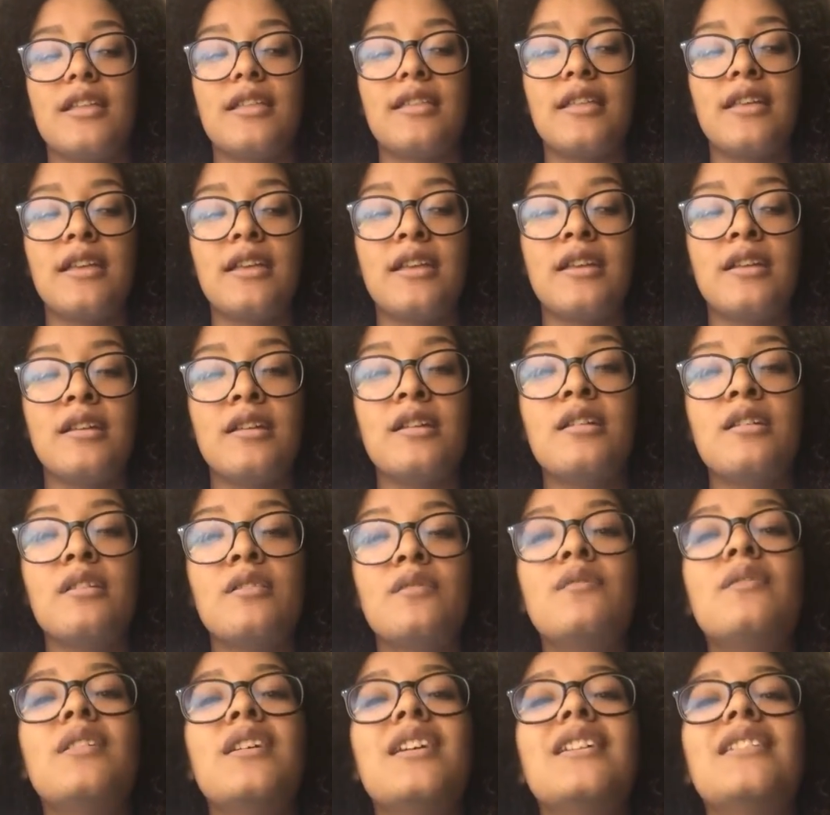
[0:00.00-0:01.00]

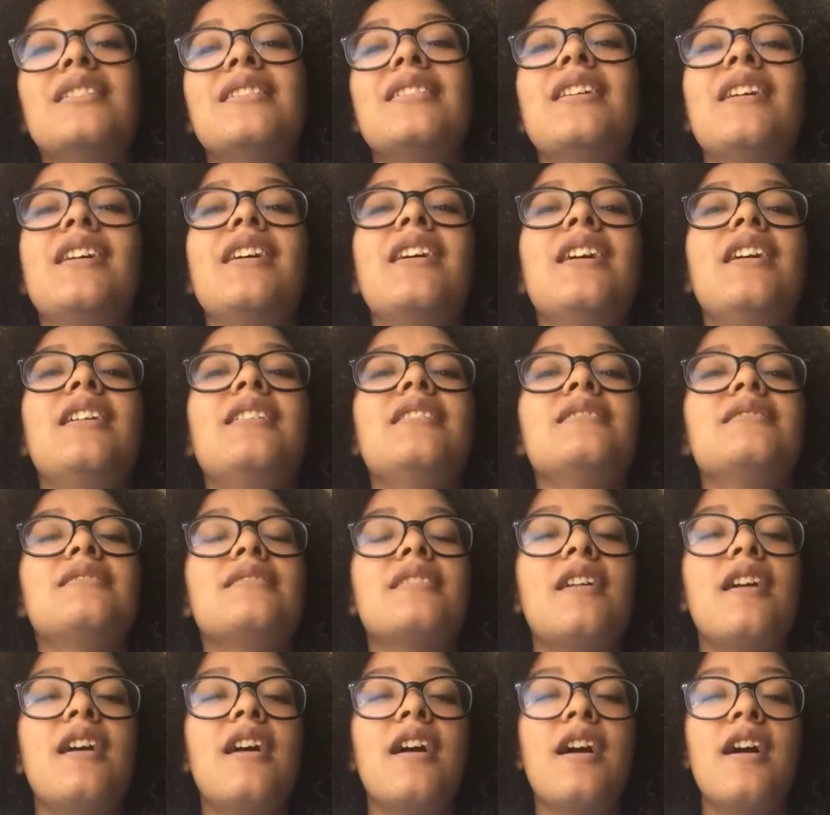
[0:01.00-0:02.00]
Then one night as
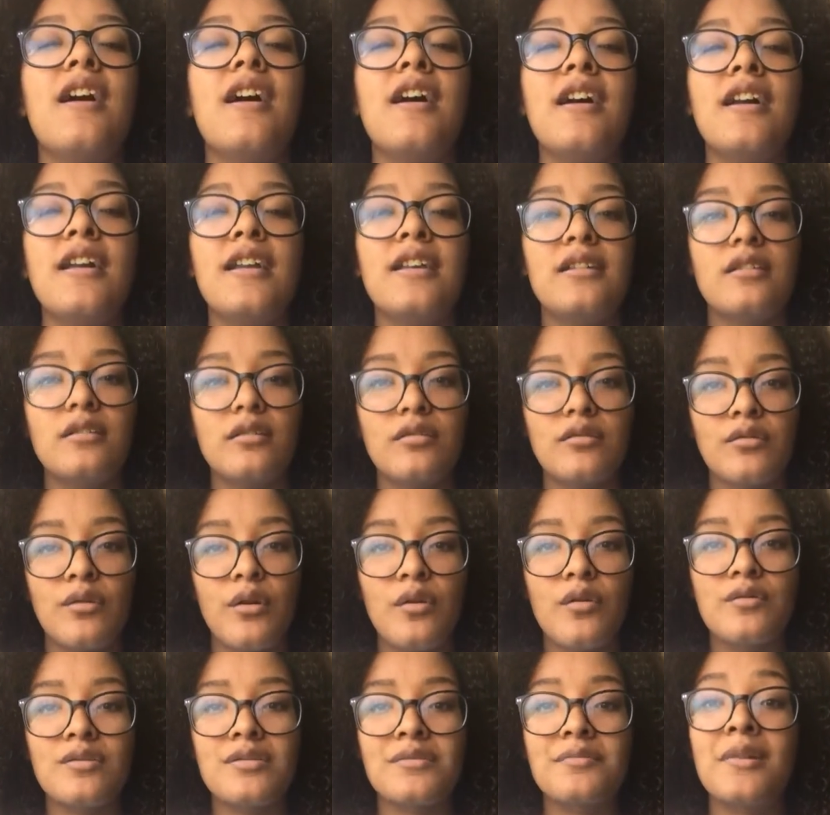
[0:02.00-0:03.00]
I
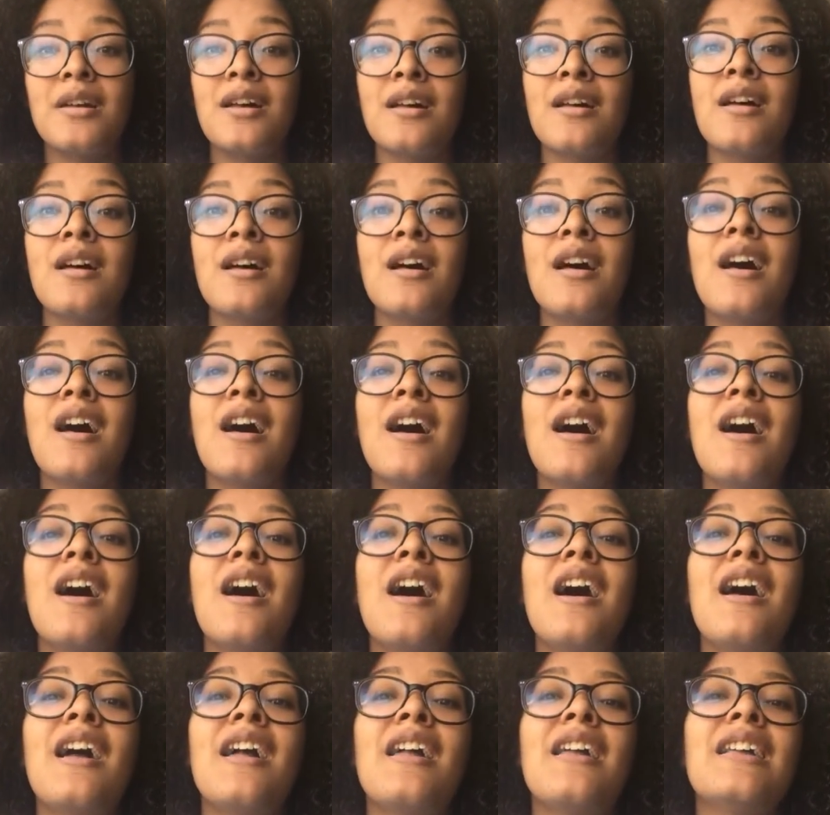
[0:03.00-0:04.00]
closed my
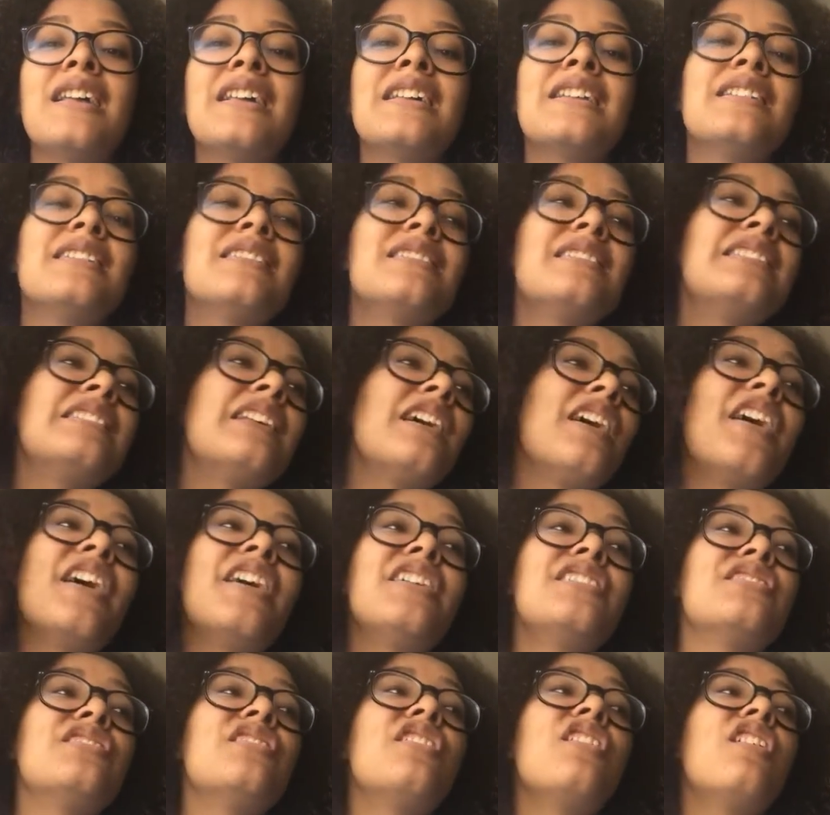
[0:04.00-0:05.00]
eyes,
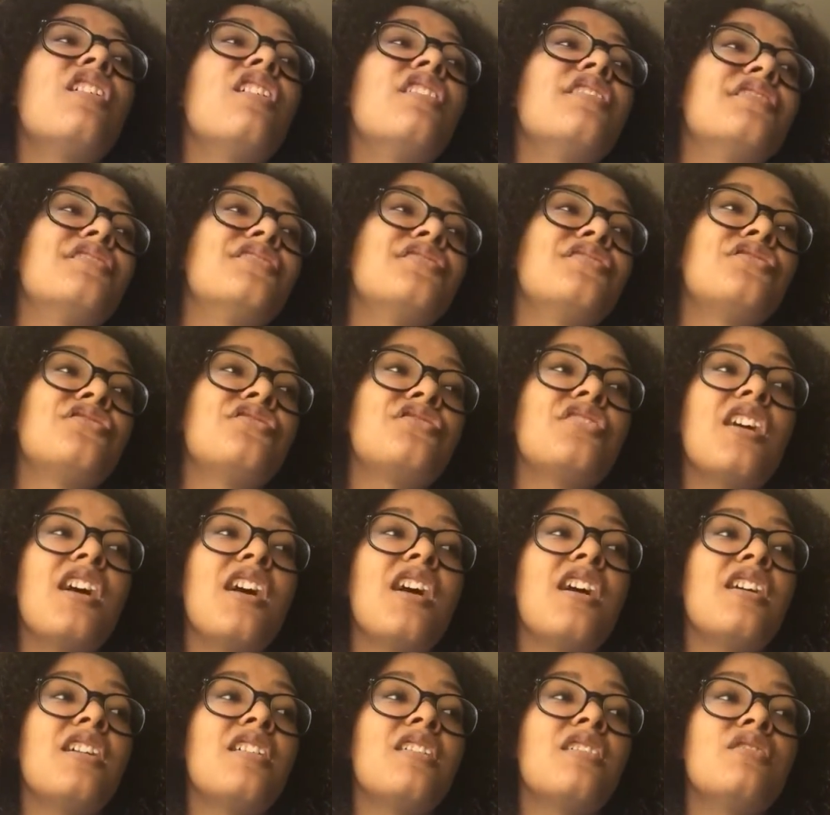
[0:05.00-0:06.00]
I saw a
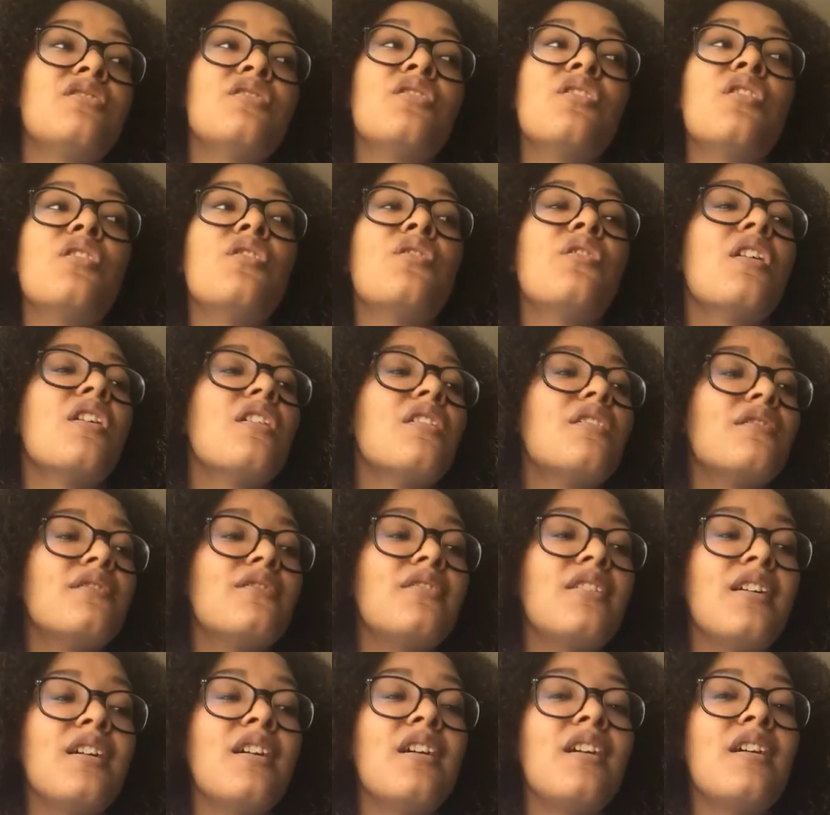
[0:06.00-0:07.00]
shadow
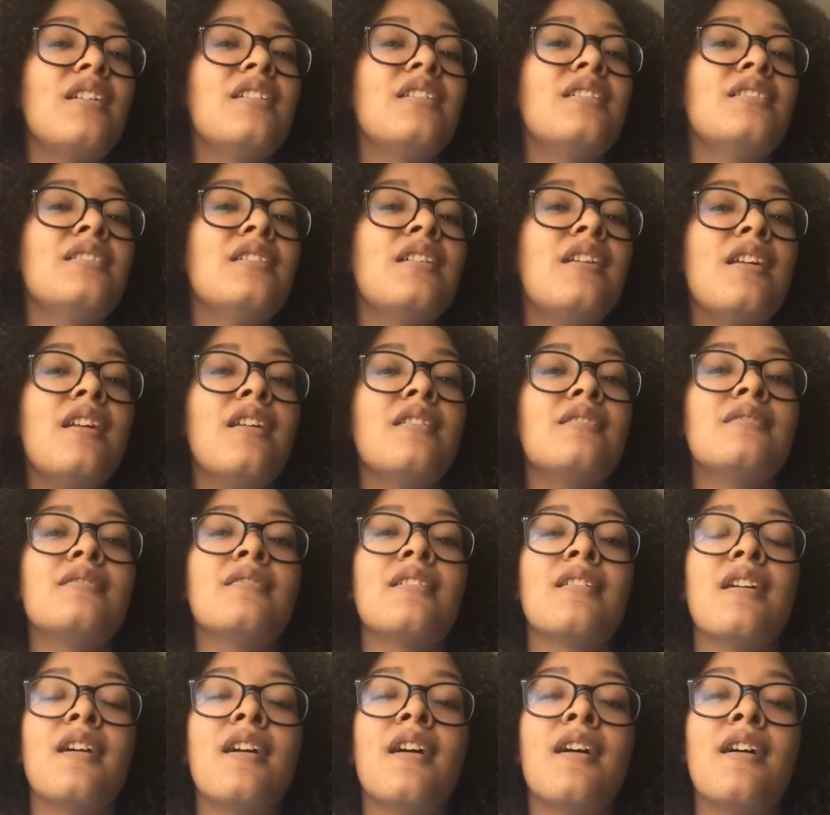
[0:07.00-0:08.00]
flying
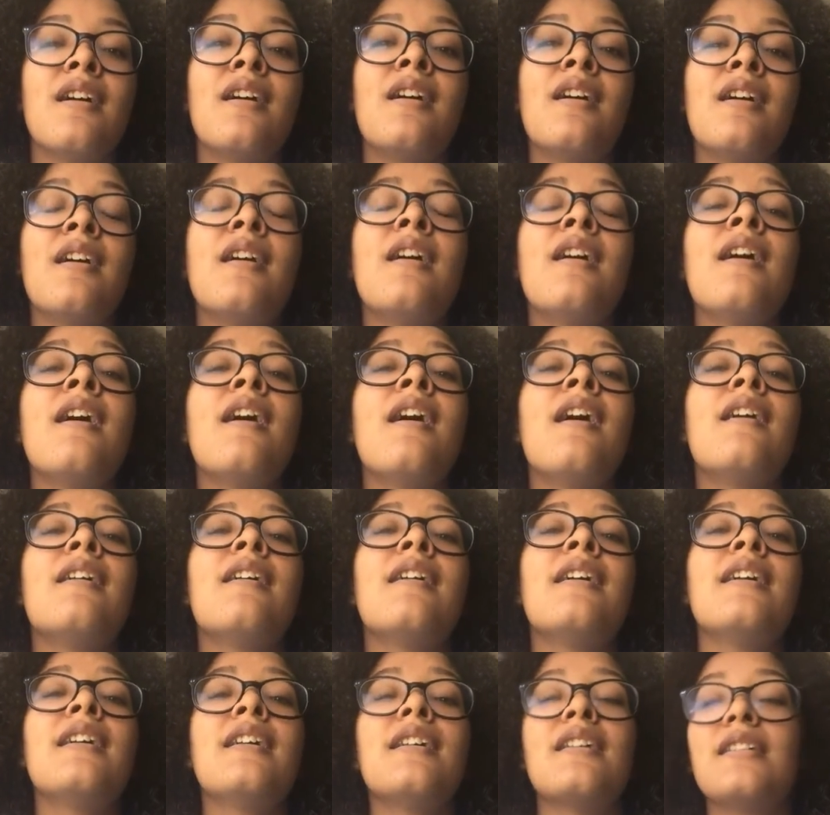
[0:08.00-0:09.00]

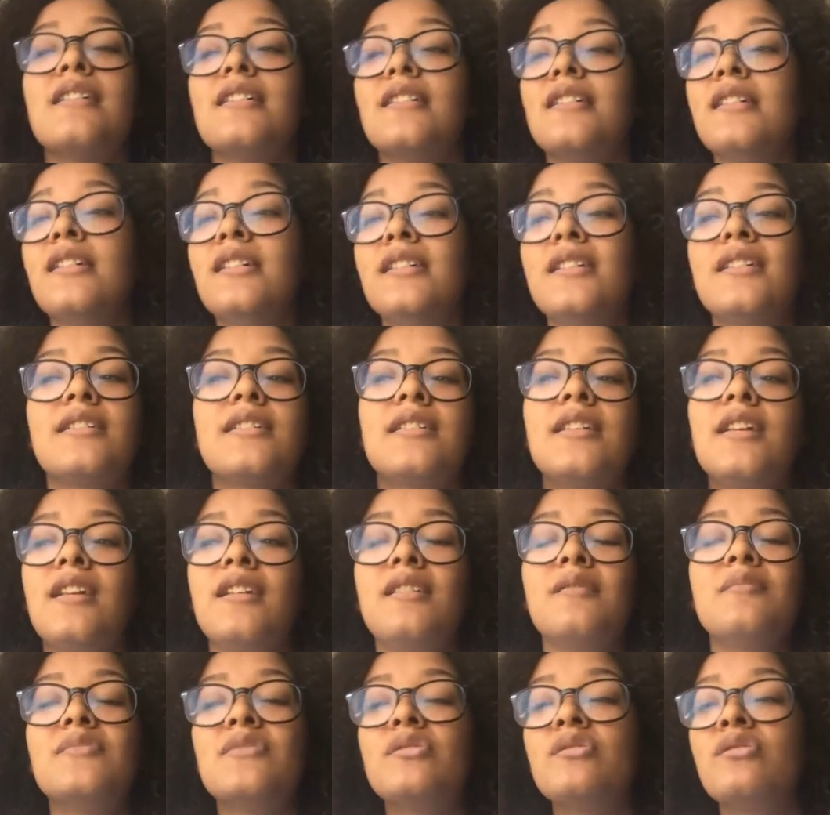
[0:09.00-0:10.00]
high. He
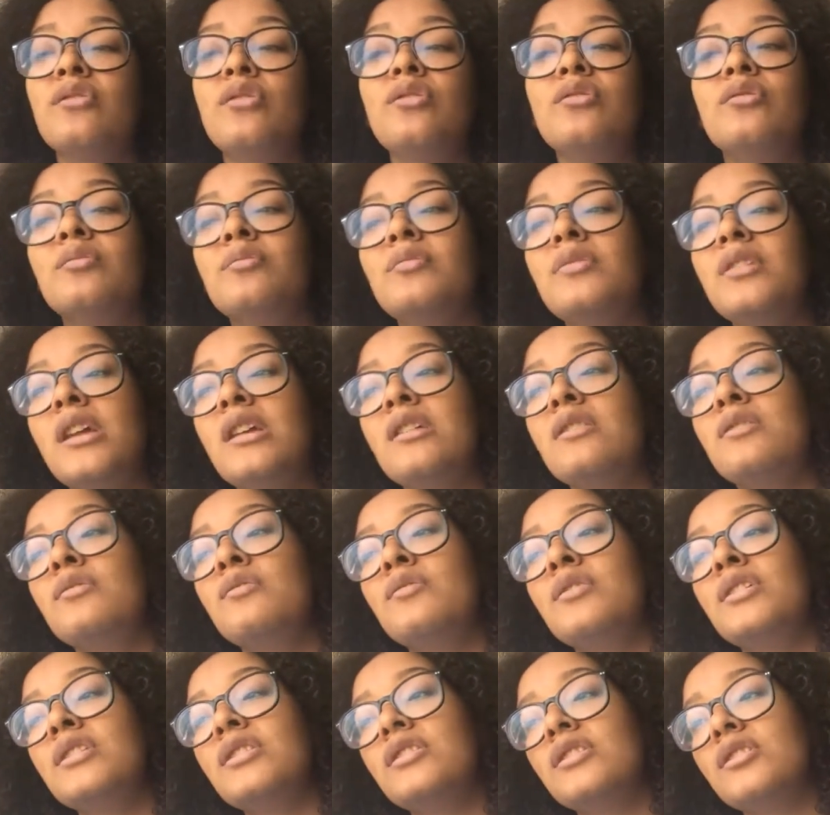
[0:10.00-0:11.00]
came to me
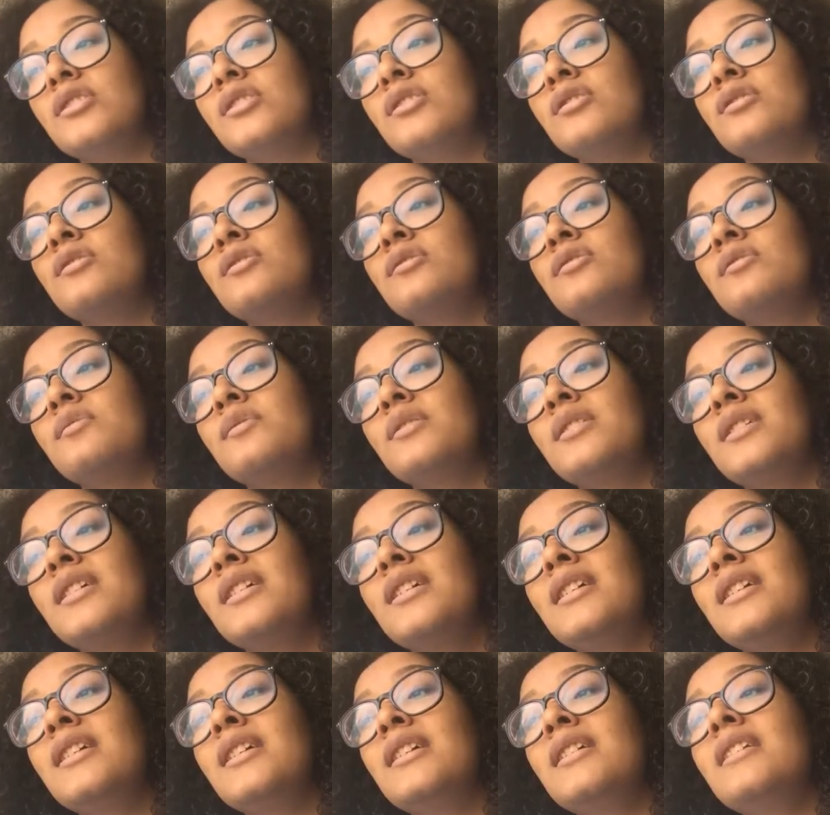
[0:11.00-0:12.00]
with the
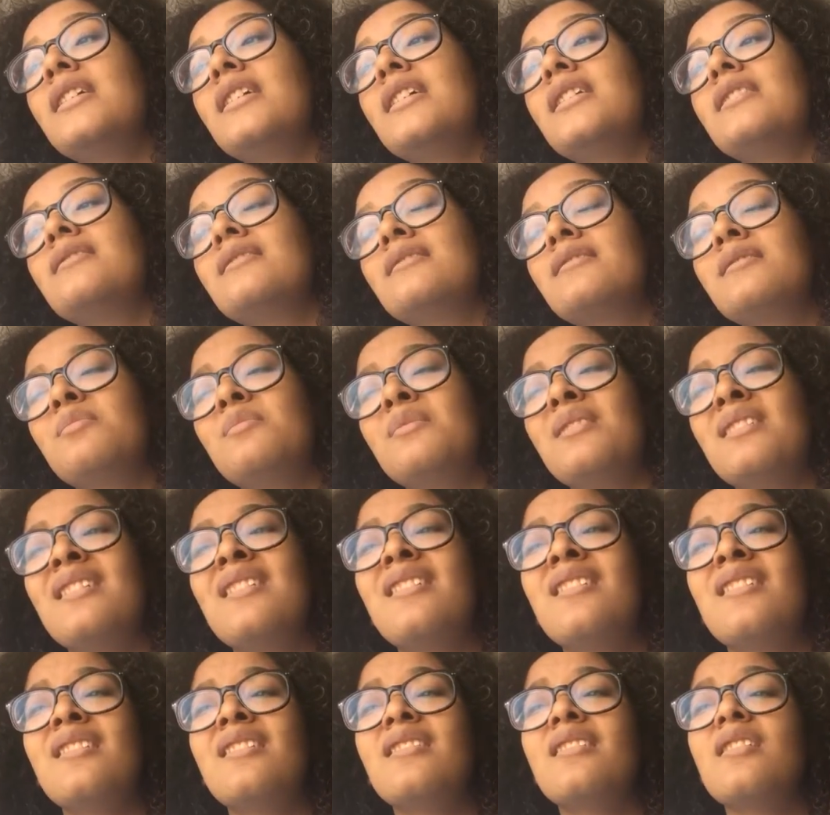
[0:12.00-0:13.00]
sweetest
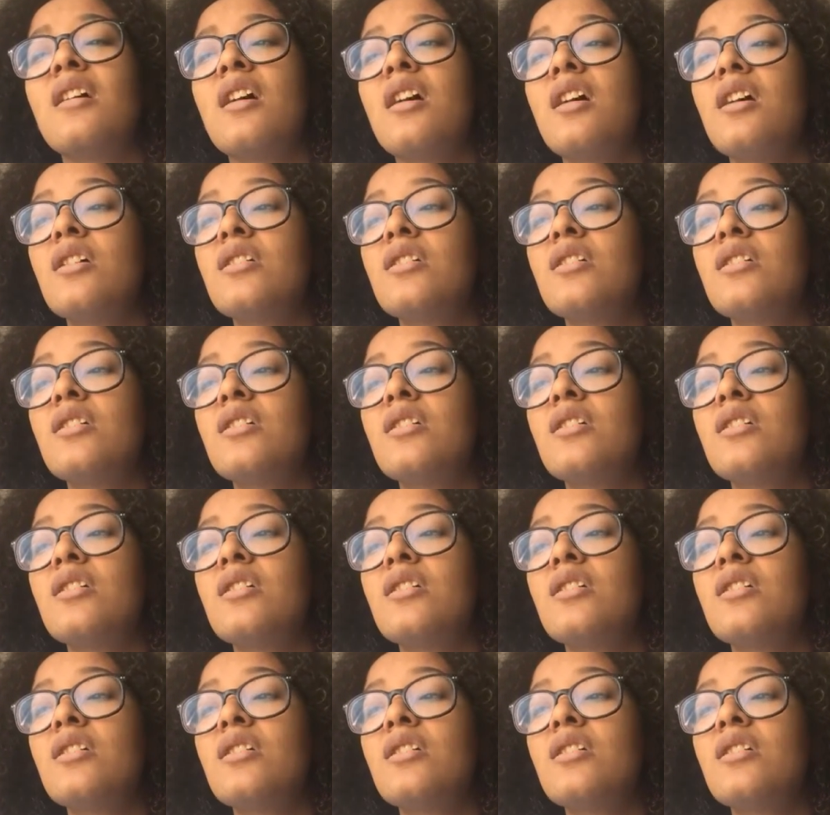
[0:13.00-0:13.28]
smile,